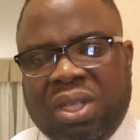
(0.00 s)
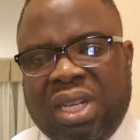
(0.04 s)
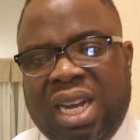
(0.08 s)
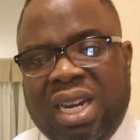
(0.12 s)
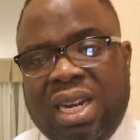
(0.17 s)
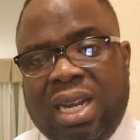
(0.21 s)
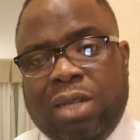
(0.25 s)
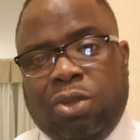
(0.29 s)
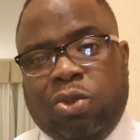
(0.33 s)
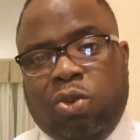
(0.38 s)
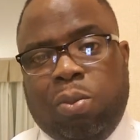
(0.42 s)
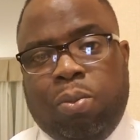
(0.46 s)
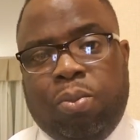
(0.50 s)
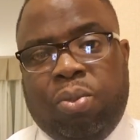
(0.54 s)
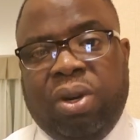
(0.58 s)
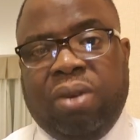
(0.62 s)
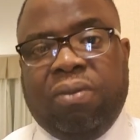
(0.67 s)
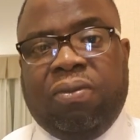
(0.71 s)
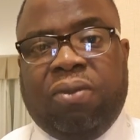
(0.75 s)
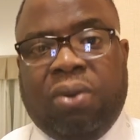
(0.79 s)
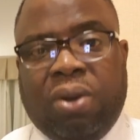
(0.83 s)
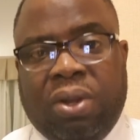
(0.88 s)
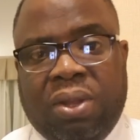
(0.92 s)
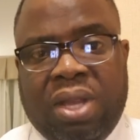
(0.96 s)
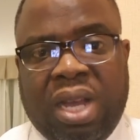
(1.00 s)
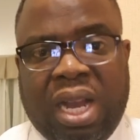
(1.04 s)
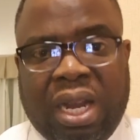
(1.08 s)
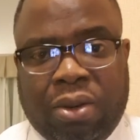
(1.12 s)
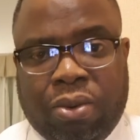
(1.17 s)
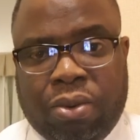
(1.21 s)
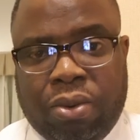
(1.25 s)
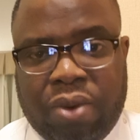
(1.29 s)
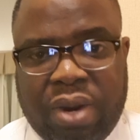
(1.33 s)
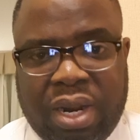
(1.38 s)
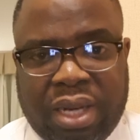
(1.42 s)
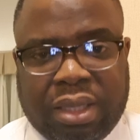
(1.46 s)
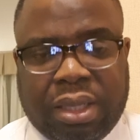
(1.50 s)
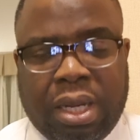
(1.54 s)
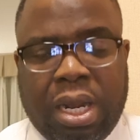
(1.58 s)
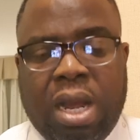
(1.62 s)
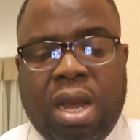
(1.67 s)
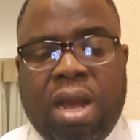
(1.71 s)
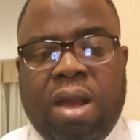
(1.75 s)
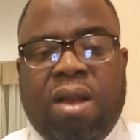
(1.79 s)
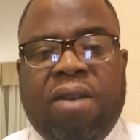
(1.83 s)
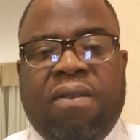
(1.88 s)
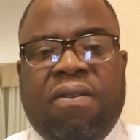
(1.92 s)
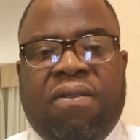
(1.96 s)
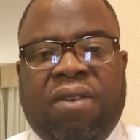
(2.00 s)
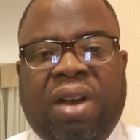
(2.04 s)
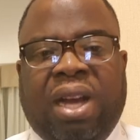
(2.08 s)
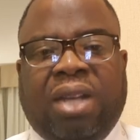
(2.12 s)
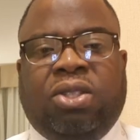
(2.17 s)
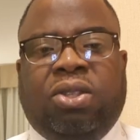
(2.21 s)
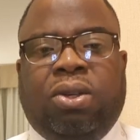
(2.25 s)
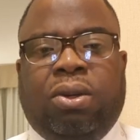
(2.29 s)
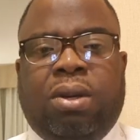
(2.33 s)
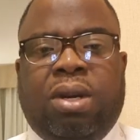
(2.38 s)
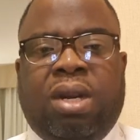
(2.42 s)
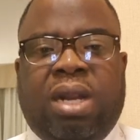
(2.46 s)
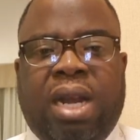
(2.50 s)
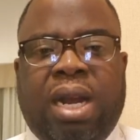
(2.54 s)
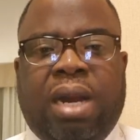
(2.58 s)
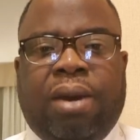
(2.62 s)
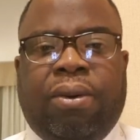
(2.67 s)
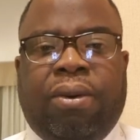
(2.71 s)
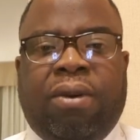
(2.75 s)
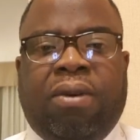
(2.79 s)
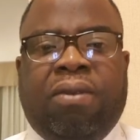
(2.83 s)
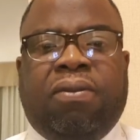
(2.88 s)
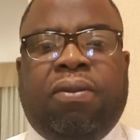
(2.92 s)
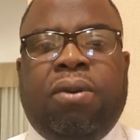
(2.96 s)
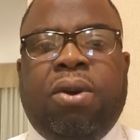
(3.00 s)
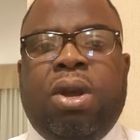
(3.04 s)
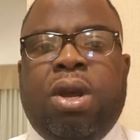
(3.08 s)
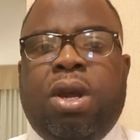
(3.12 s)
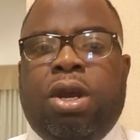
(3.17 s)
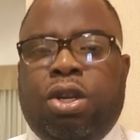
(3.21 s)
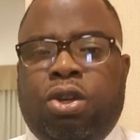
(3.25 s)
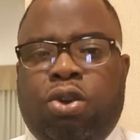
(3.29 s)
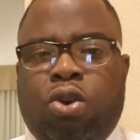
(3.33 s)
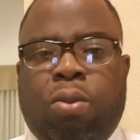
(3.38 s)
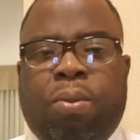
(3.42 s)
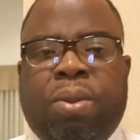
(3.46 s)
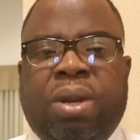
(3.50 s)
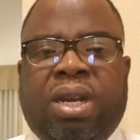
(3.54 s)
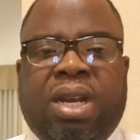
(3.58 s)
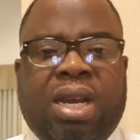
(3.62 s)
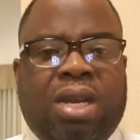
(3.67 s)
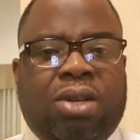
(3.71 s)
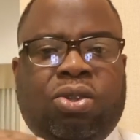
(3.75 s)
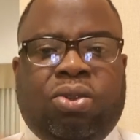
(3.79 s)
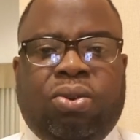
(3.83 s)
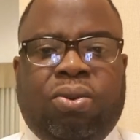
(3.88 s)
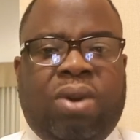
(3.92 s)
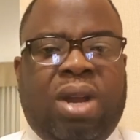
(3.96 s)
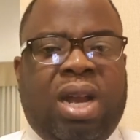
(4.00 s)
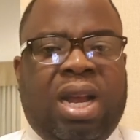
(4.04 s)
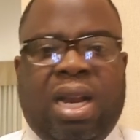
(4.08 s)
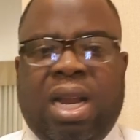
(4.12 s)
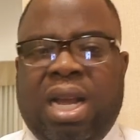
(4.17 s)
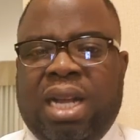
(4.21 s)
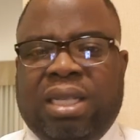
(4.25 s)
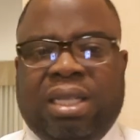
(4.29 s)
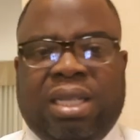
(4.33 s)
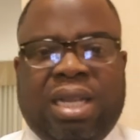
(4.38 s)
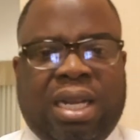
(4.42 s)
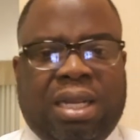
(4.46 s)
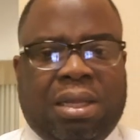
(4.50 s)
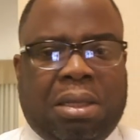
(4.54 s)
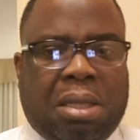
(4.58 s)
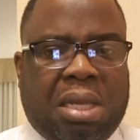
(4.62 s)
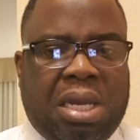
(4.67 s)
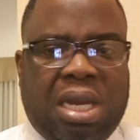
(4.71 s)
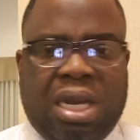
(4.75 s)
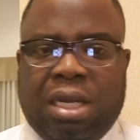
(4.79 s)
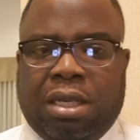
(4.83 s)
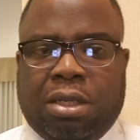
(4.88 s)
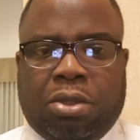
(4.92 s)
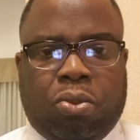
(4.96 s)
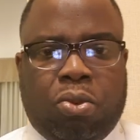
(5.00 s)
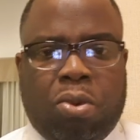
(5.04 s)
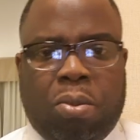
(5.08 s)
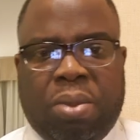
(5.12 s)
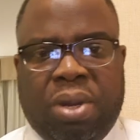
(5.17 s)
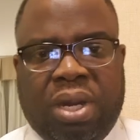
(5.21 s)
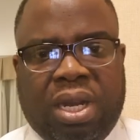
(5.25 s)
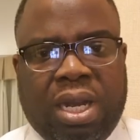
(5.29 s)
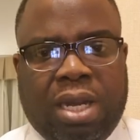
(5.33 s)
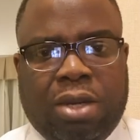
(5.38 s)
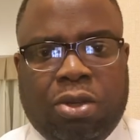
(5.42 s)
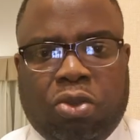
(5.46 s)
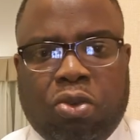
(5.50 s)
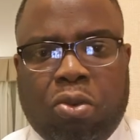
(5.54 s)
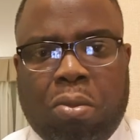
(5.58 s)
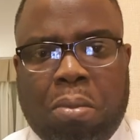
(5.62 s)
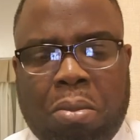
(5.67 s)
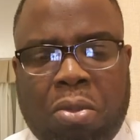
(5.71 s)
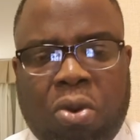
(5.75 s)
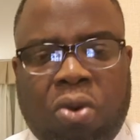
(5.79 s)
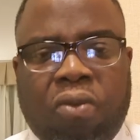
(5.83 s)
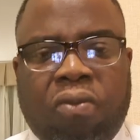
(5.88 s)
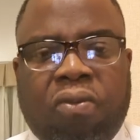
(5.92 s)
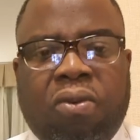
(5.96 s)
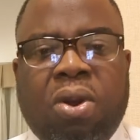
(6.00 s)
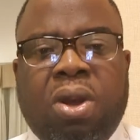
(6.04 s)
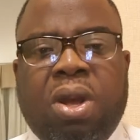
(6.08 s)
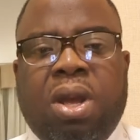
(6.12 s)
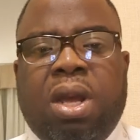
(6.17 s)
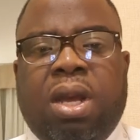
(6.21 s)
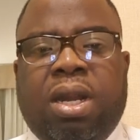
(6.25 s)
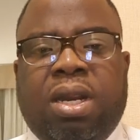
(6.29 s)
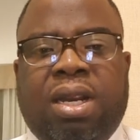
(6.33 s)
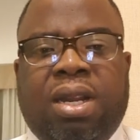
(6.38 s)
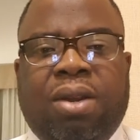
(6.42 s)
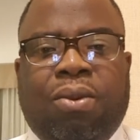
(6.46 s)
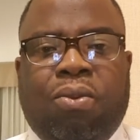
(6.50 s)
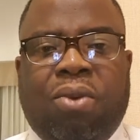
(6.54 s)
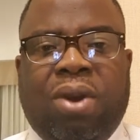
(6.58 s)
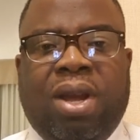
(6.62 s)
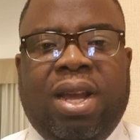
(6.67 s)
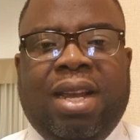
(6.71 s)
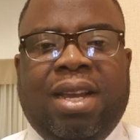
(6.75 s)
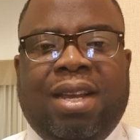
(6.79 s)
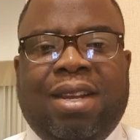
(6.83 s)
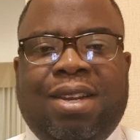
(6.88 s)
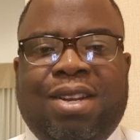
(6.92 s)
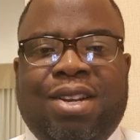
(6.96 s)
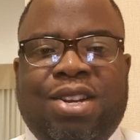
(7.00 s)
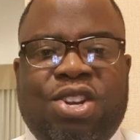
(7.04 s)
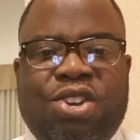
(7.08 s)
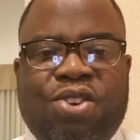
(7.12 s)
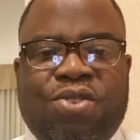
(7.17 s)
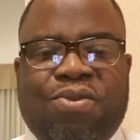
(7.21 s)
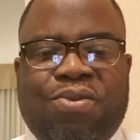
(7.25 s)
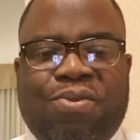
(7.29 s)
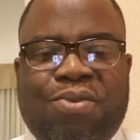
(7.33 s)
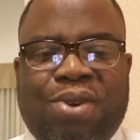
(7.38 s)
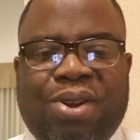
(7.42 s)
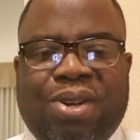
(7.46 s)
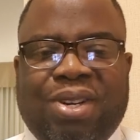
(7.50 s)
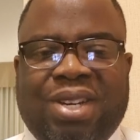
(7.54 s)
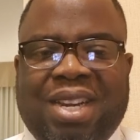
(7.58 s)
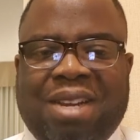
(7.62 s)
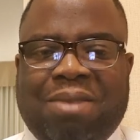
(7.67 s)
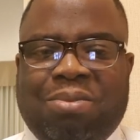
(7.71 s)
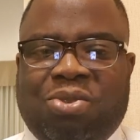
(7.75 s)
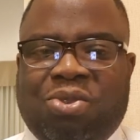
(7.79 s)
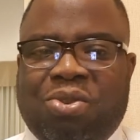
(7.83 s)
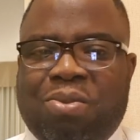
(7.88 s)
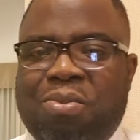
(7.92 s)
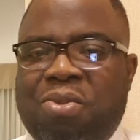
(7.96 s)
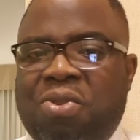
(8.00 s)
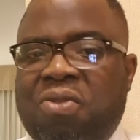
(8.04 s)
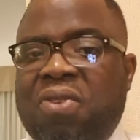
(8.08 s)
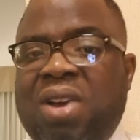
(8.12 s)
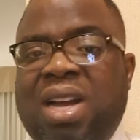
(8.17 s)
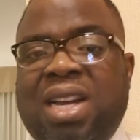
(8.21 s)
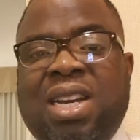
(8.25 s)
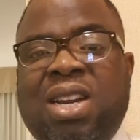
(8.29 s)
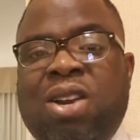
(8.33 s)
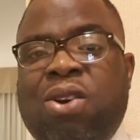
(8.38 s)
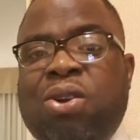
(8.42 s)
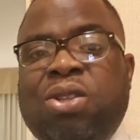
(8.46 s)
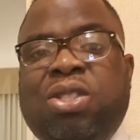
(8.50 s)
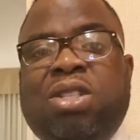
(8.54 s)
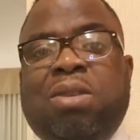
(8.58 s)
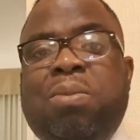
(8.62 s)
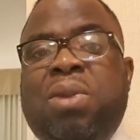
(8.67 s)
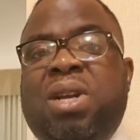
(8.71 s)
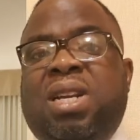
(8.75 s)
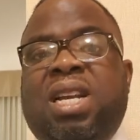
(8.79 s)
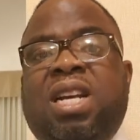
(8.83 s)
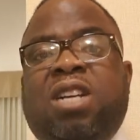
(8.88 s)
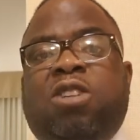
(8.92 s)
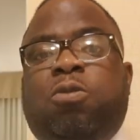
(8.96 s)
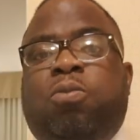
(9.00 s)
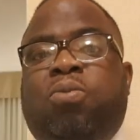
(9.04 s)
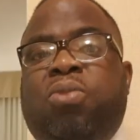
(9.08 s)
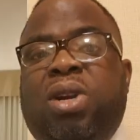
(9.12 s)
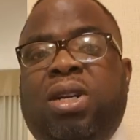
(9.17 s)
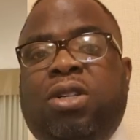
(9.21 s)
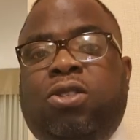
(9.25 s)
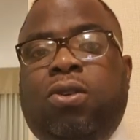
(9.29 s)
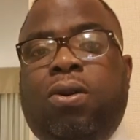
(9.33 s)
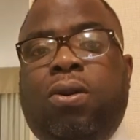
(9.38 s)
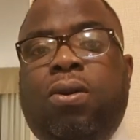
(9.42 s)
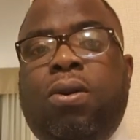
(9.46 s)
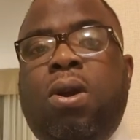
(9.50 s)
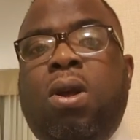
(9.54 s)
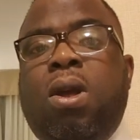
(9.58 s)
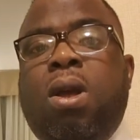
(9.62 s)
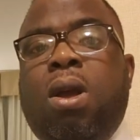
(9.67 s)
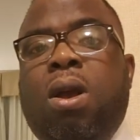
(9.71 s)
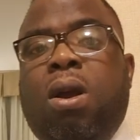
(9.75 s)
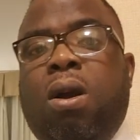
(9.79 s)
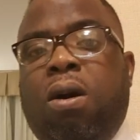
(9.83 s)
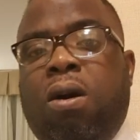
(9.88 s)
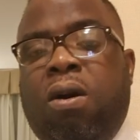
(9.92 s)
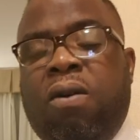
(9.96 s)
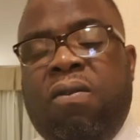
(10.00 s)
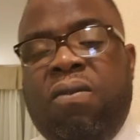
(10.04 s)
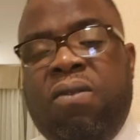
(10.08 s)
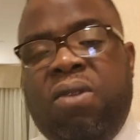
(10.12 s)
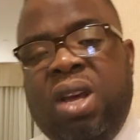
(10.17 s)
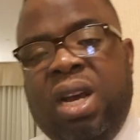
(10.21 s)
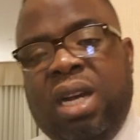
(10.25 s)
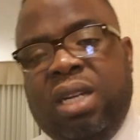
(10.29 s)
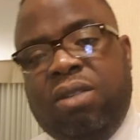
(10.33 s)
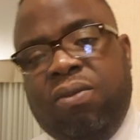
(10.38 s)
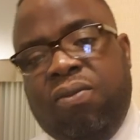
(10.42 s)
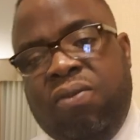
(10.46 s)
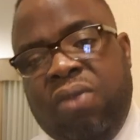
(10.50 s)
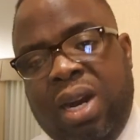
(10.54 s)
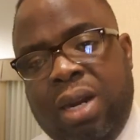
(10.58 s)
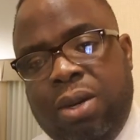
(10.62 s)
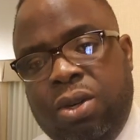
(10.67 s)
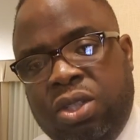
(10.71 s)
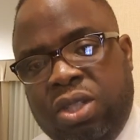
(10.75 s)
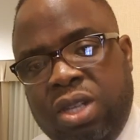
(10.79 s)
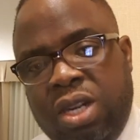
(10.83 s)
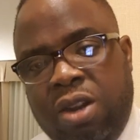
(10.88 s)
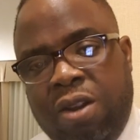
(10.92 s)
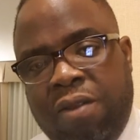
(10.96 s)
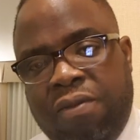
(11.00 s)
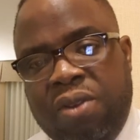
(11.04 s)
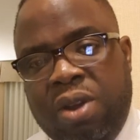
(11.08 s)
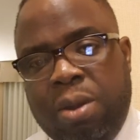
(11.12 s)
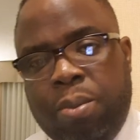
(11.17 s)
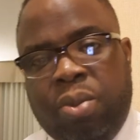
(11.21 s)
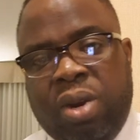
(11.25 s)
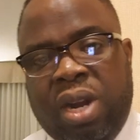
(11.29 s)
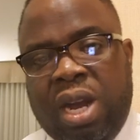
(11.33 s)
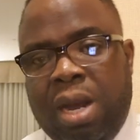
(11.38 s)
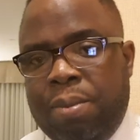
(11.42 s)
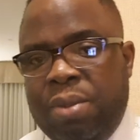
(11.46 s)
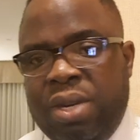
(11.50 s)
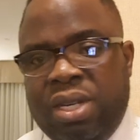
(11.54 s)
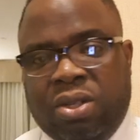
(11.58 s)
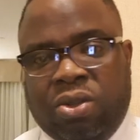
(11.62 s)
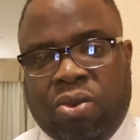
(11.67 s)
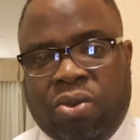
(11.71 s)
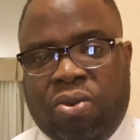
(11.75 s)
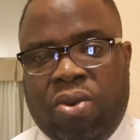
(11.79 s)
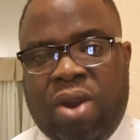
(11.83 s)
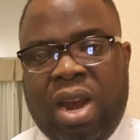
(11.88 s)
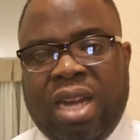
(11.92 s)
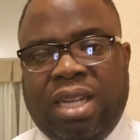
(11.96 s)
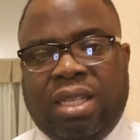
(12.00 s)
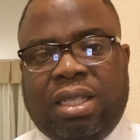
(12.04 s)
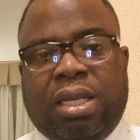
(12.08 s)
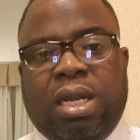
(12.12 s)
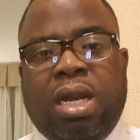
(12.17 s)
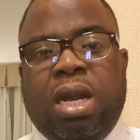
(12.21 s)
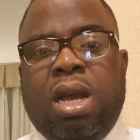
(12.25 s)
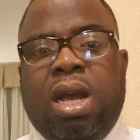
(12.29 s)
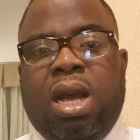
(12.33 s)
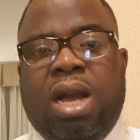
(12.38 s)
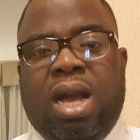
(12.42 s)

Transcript: And as you bring forth the accurate version thereof, you'll begin to realize that things will begin to move the way you want them to move. And the ultimate expression of that value chain of Abraham is Christ.